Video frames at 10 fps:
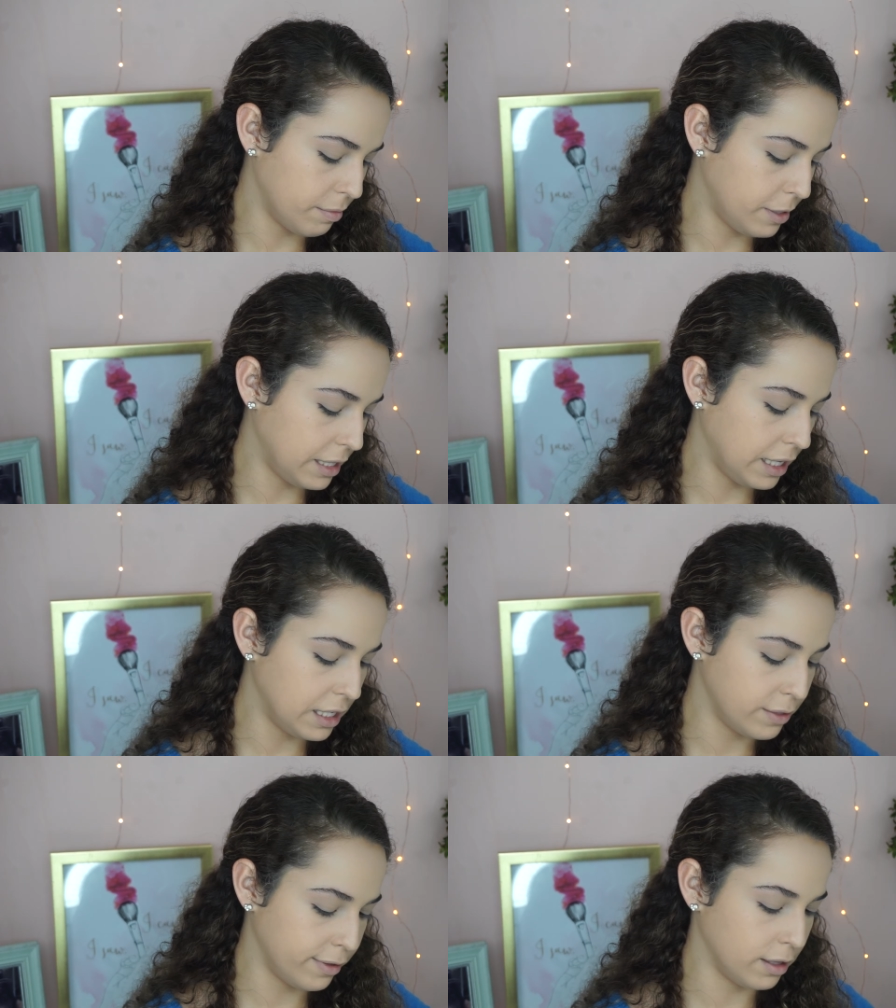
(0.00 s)

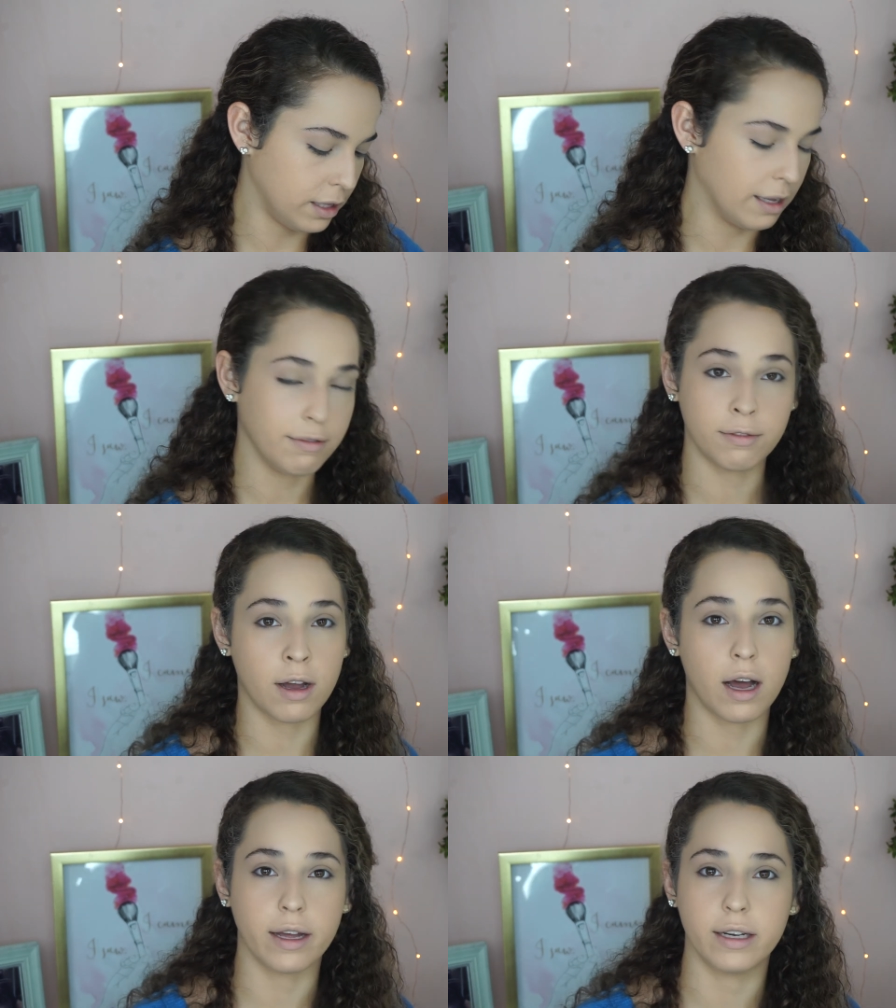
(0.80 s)
please, for the love of
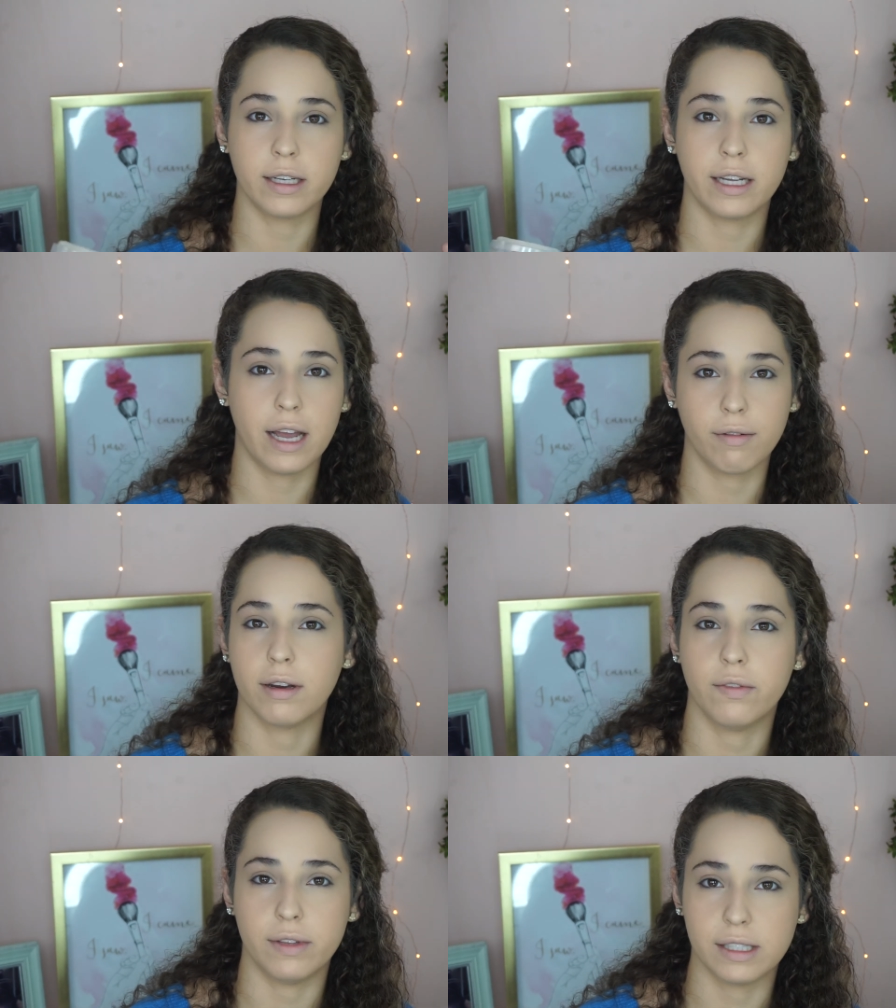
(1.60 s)
God, get rid
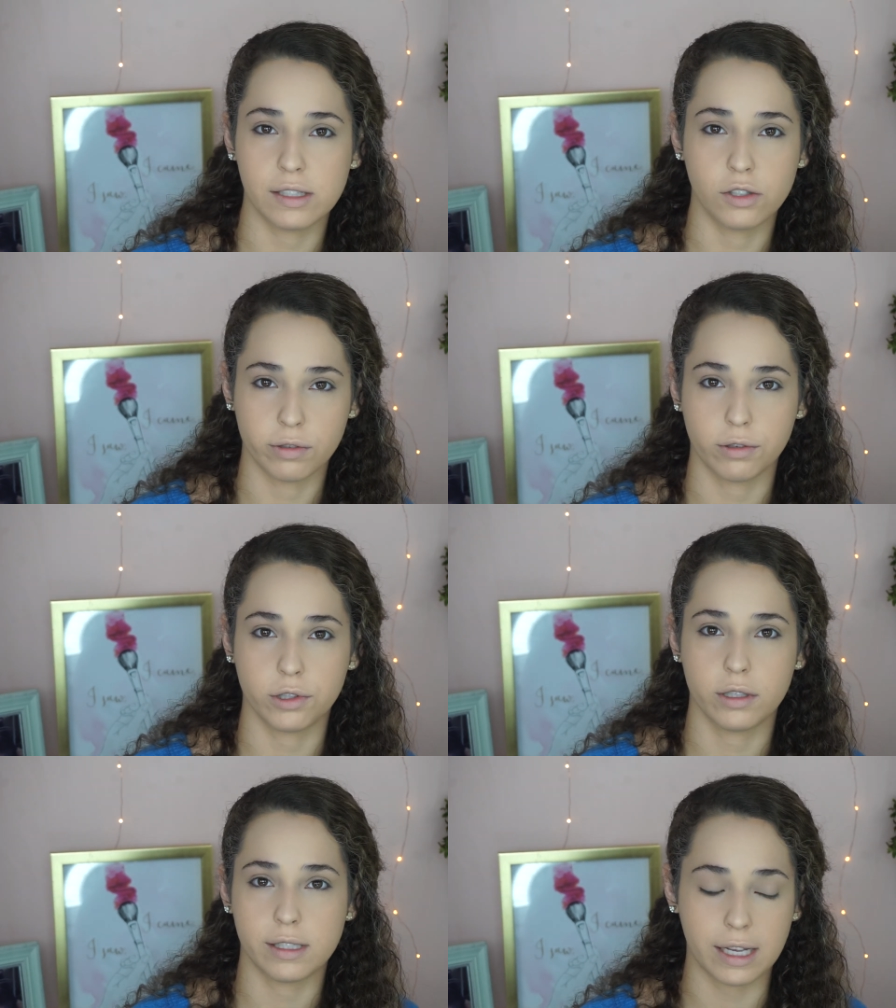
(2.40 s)
of this
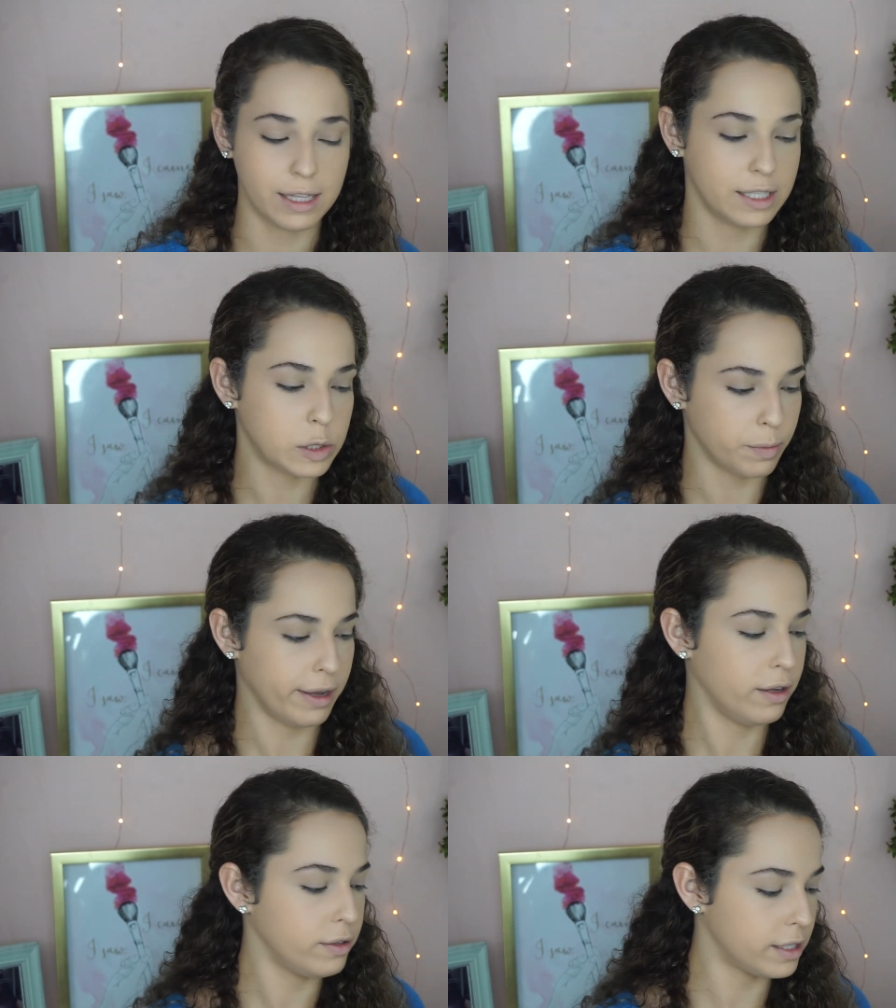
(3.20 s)
atrocious scent. This
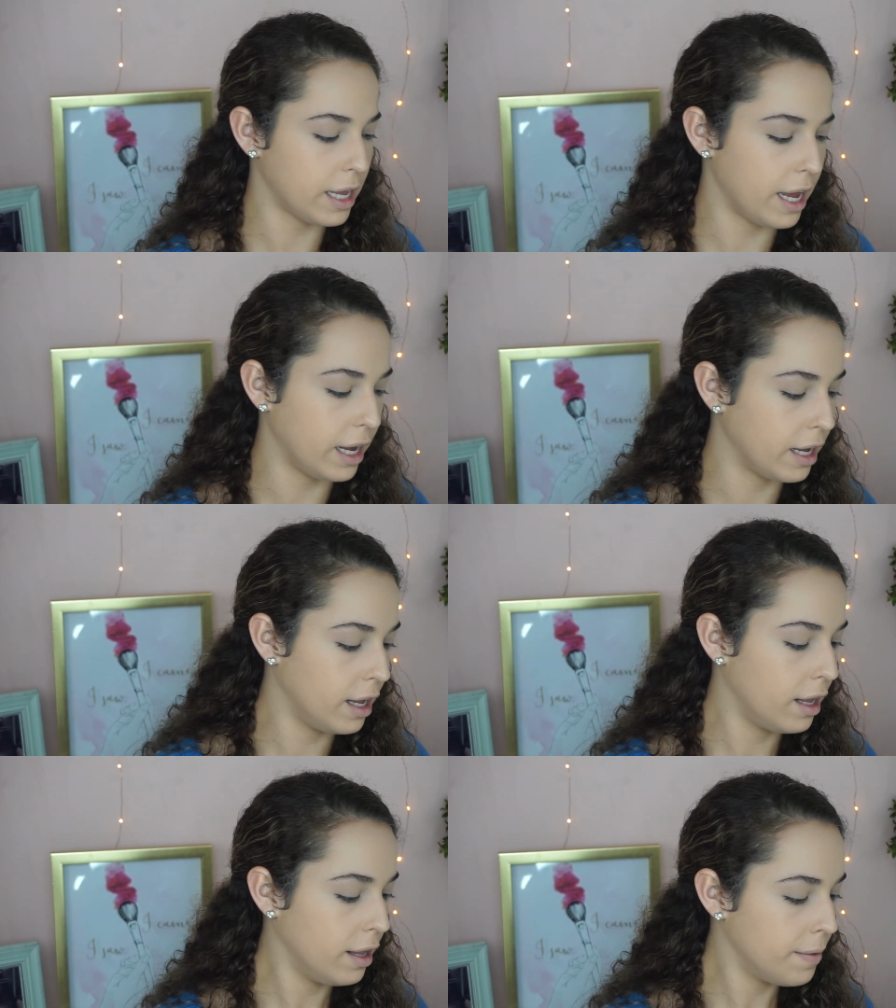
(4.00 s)
smells like,
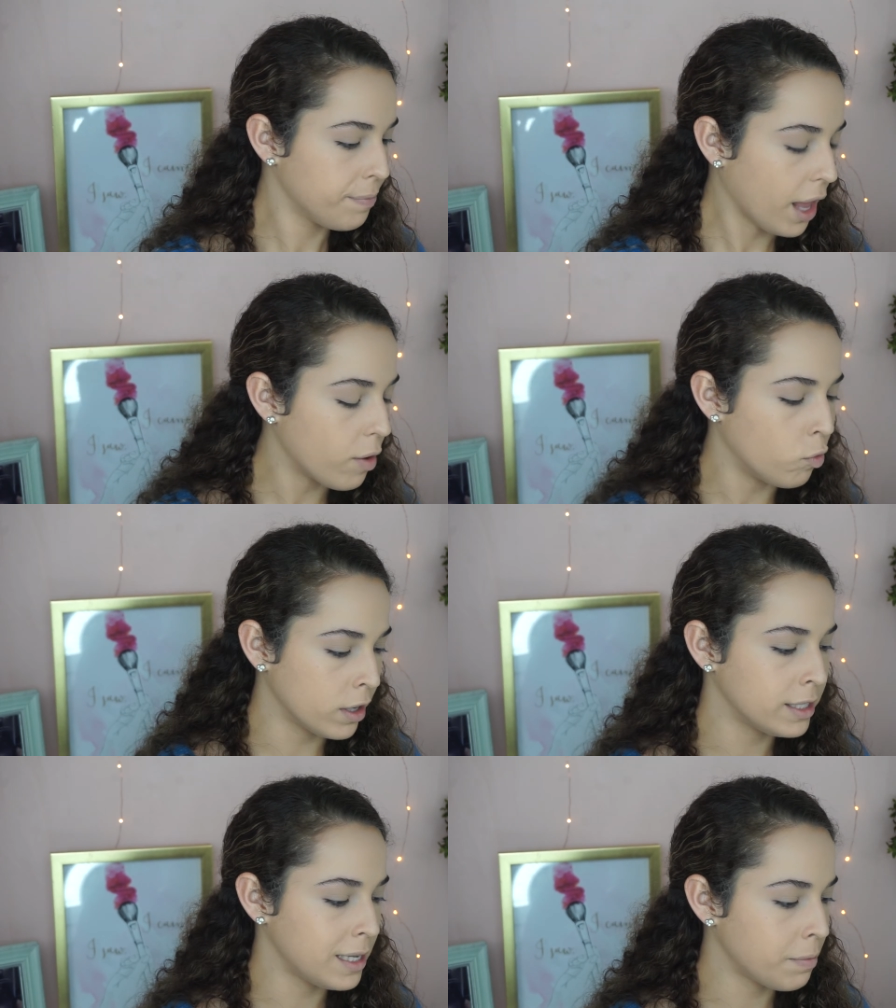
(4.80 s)
I want
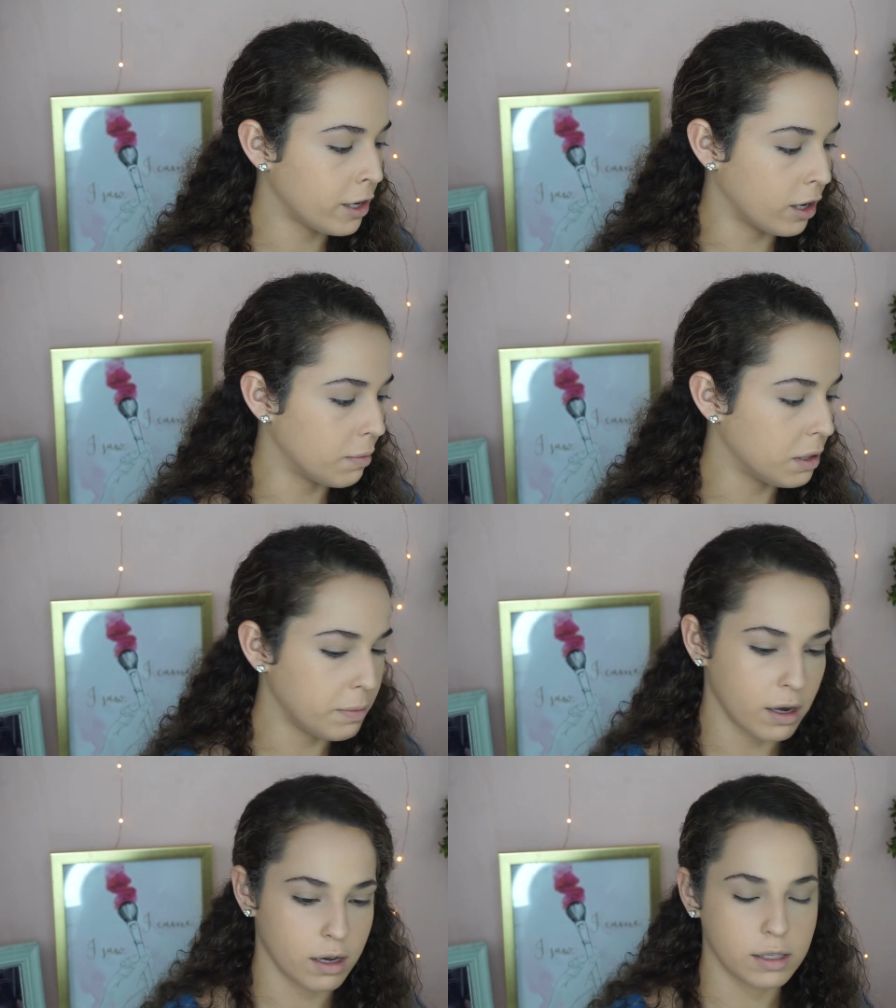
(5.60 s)
to say my grandma,
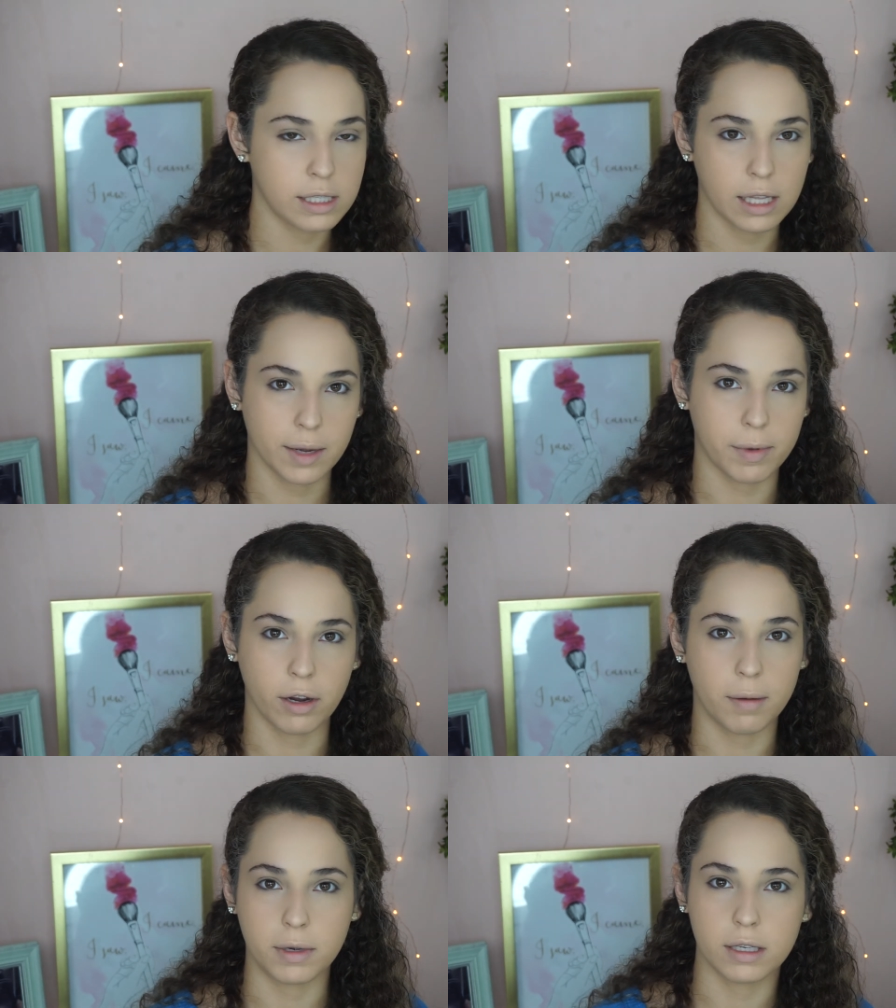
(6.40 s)
but honestly, like, my
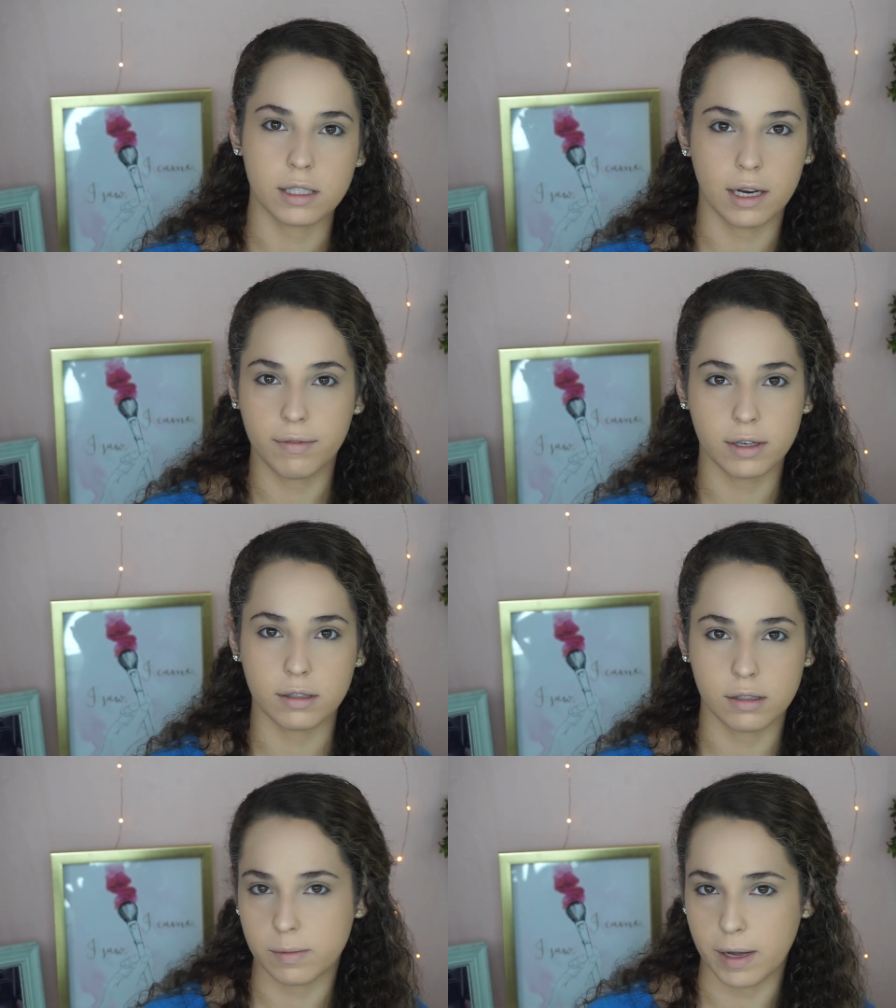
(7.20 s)
grandma doesn't
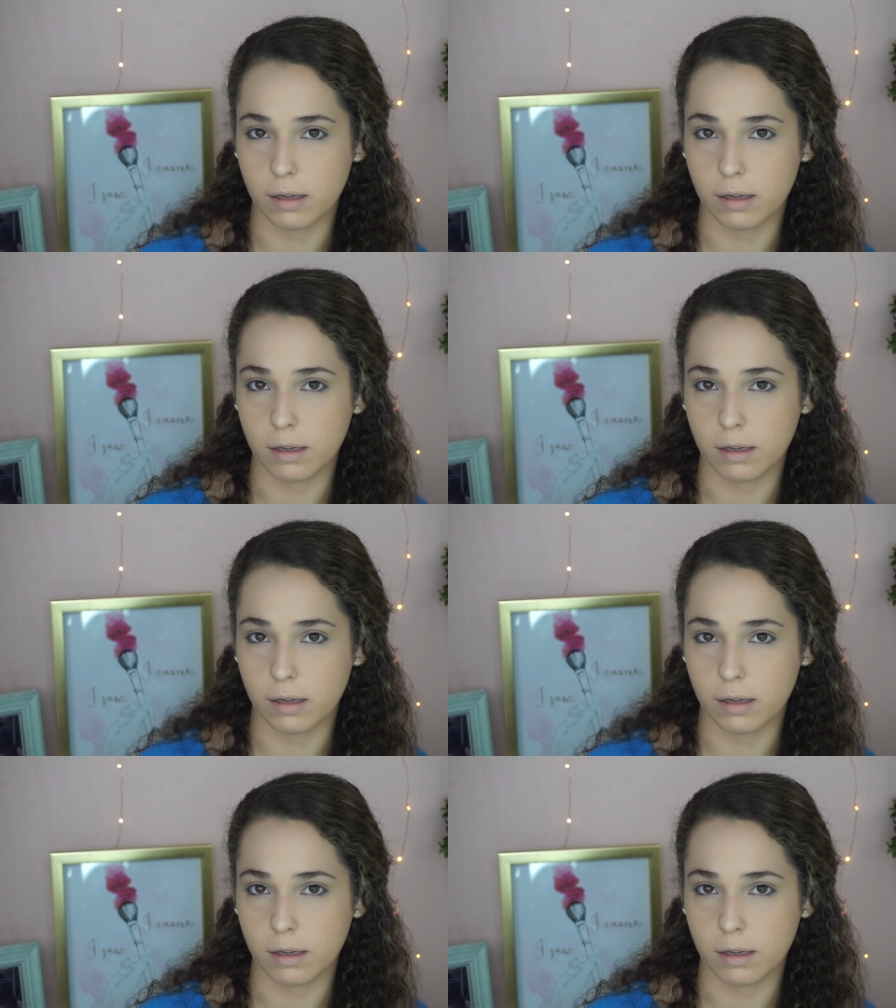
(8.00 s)
even smell.